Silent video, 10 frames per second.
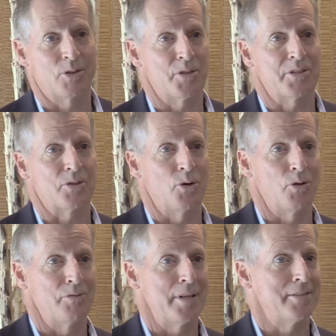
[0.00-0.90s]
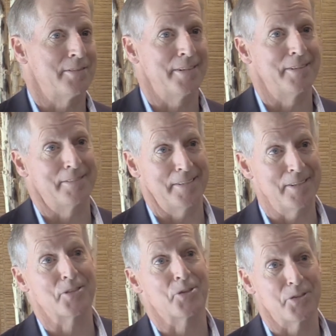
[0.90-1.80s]
Kristan Cole events, neither,
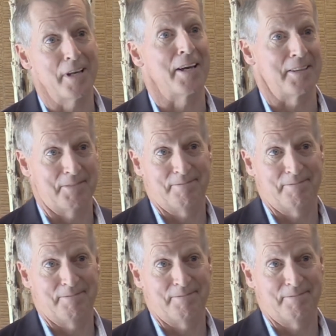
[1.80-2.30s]
neither should they.